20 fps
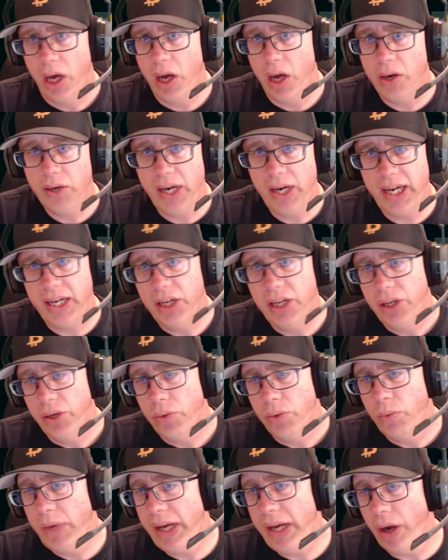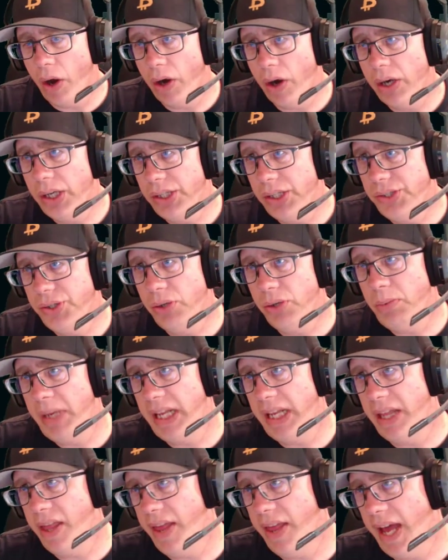All right, we are
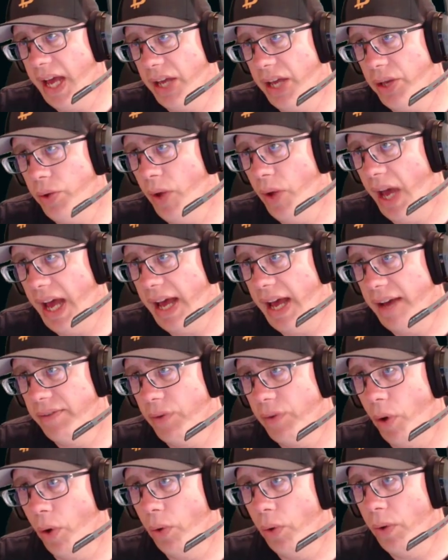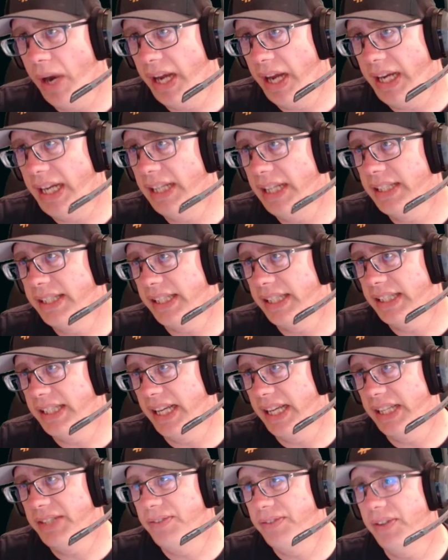assuming that you have already
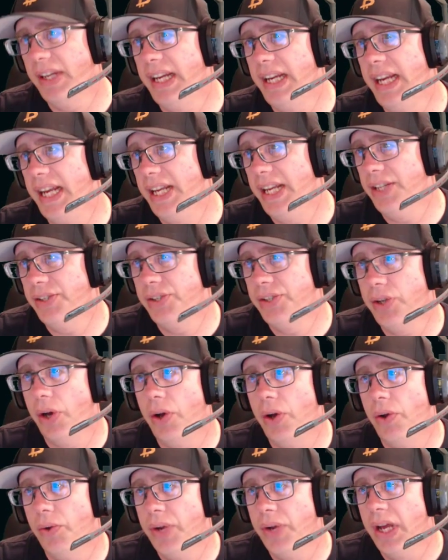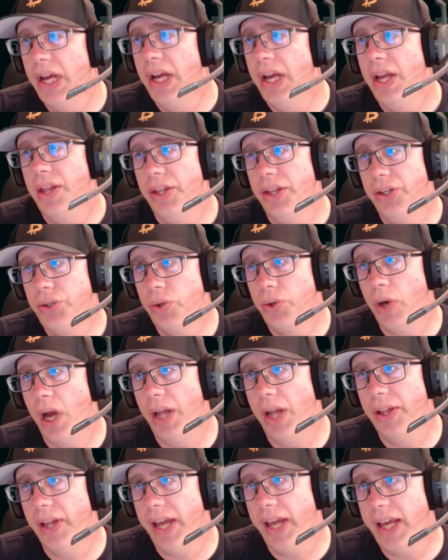successfully installed the
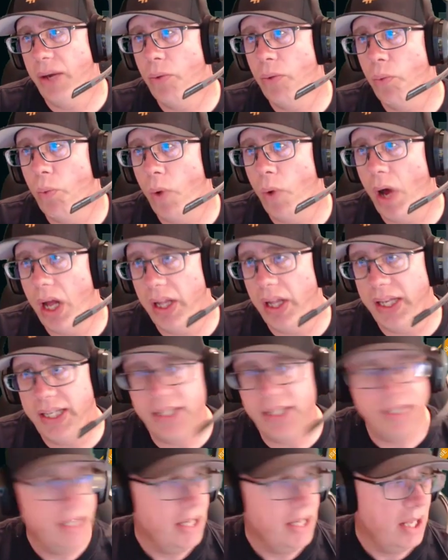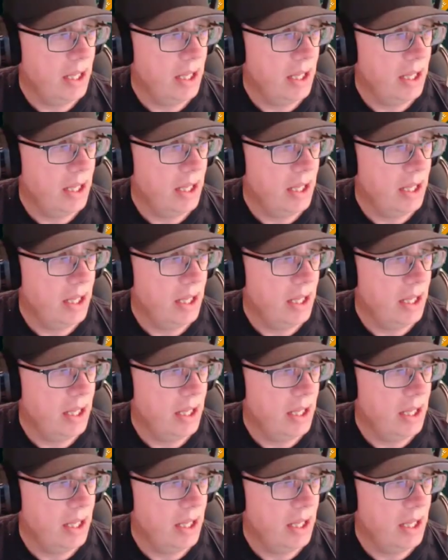Tron Link wallet.